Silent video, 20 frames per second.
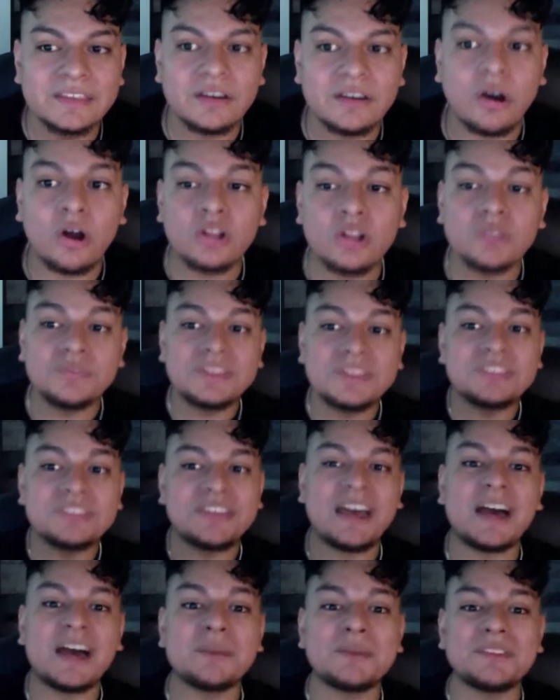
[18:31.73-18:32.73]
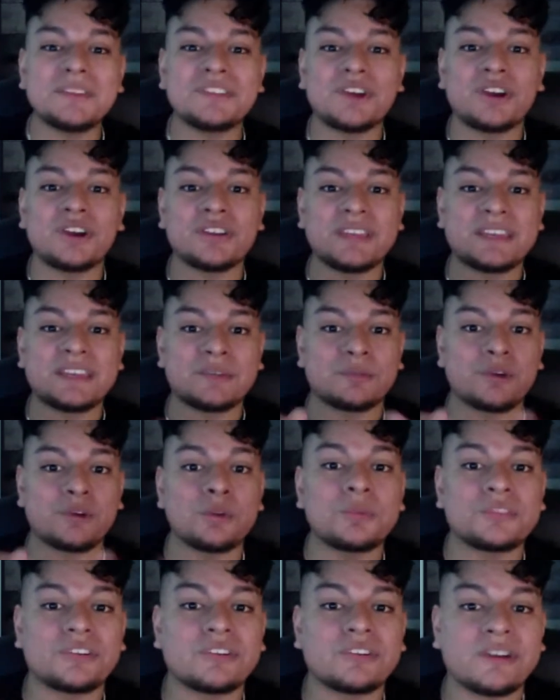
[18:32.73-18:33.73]
All of these habits are like
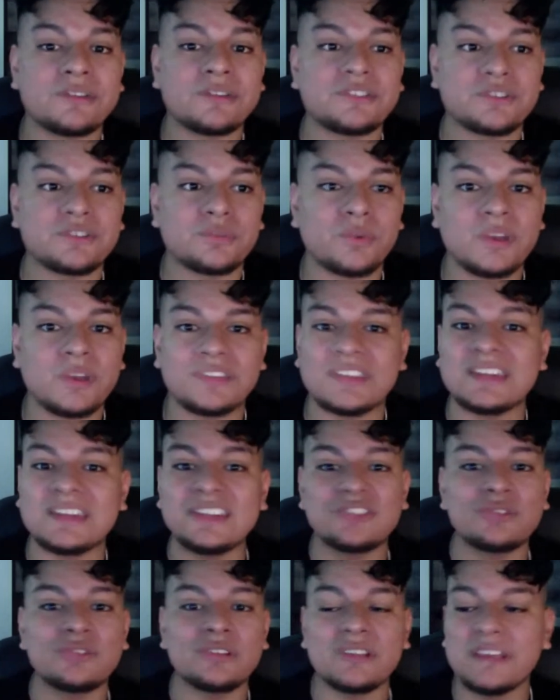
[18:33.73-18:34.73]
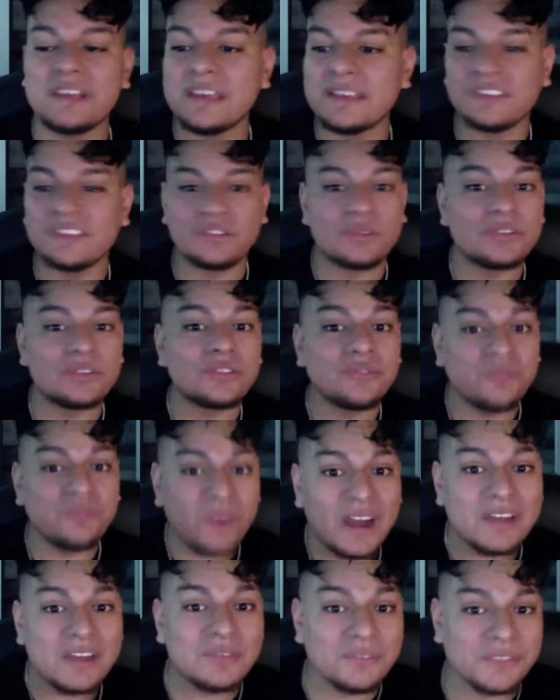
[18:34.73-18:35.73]
ropes around your waist. I need you to, so there's
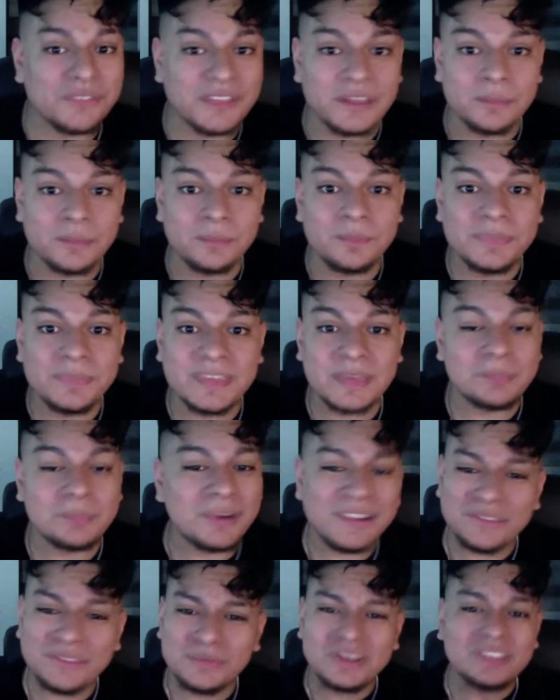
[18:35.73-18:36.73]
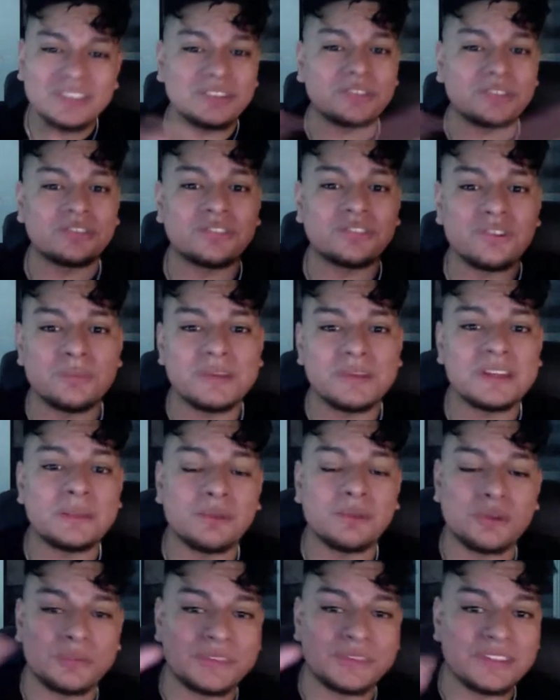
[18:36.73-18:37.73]
five of them. And by the way, there's so many
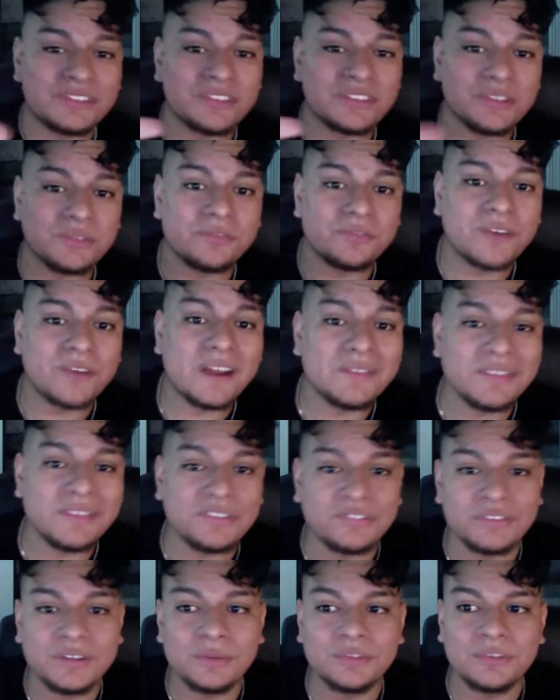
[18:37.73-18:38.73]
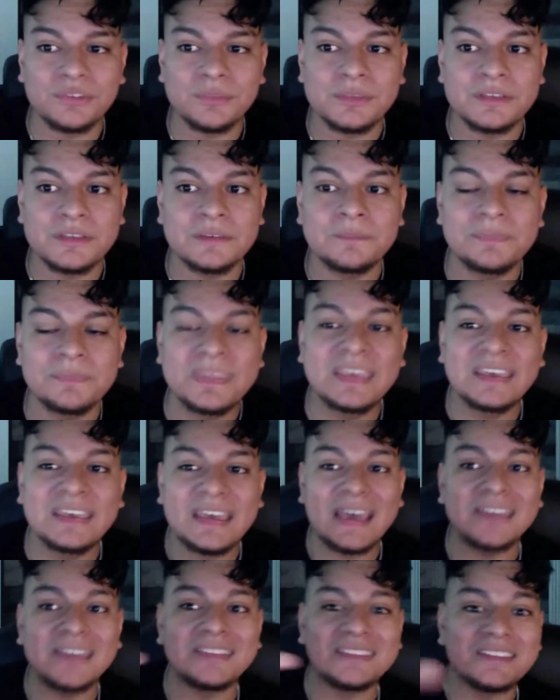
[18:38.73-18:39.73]
more, but these are the five that stood out to me.
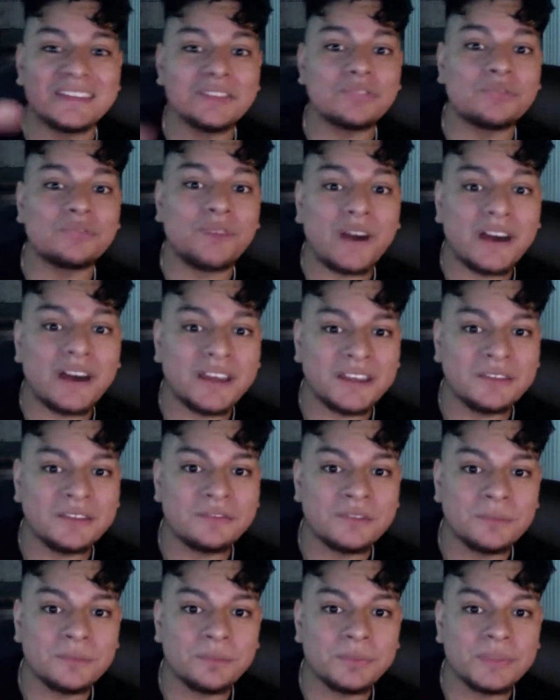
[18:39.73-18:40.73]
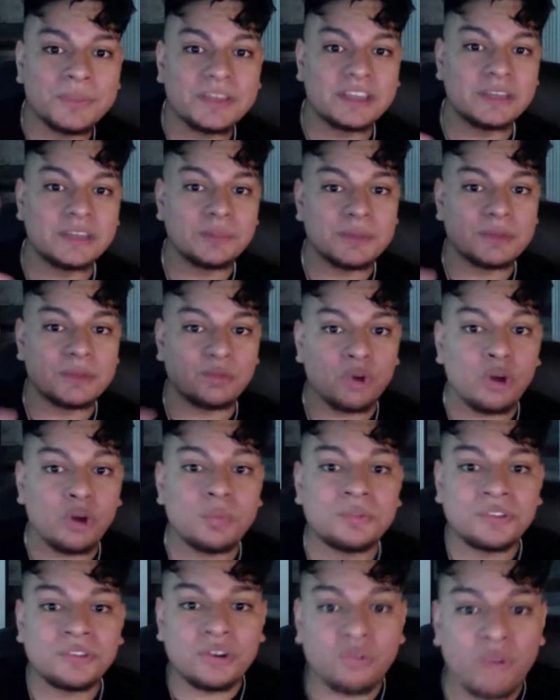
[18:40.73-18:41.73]
And these five, can be
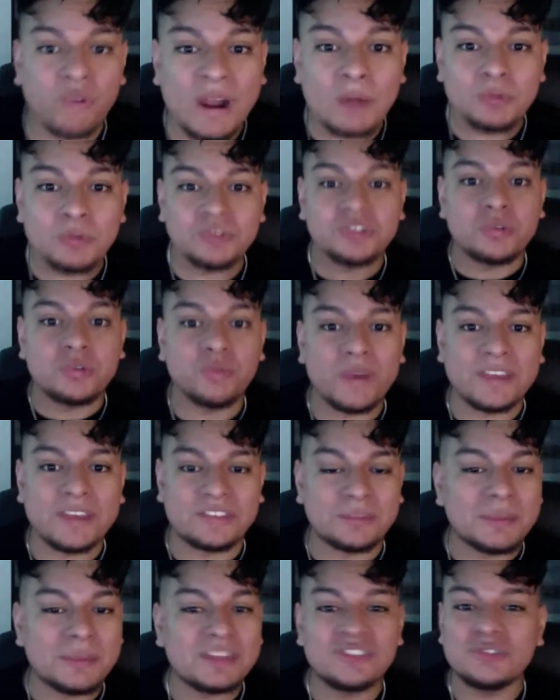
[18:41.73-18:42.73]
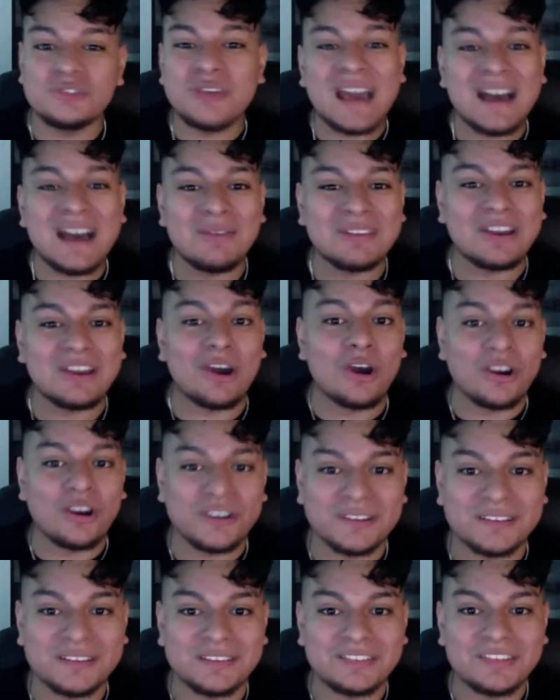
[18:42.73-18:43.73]
ropes around your waist. Imagine you have like a
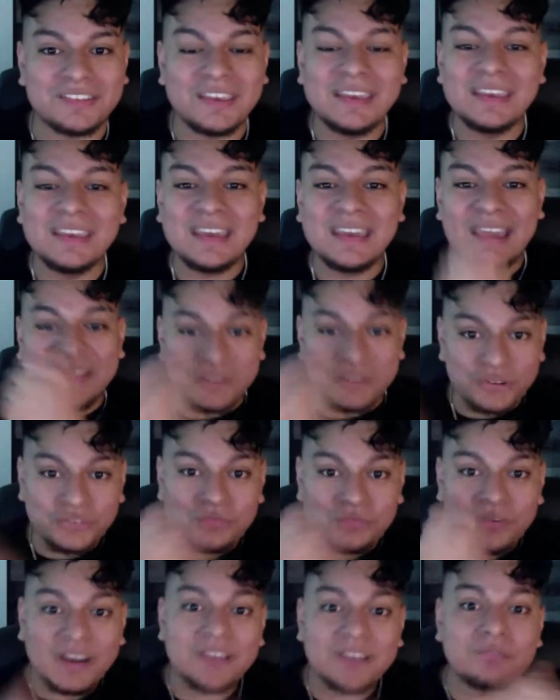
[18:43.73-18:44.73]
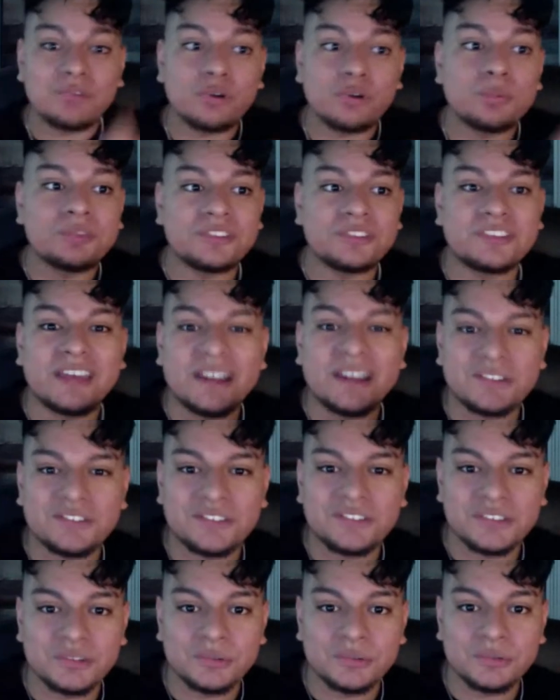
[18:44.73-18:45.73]
harness and there's five ropes attached
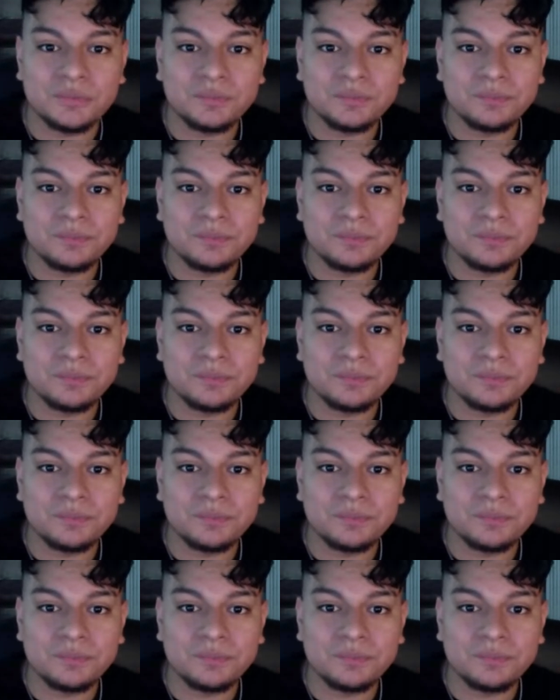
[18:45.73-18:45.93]
to you.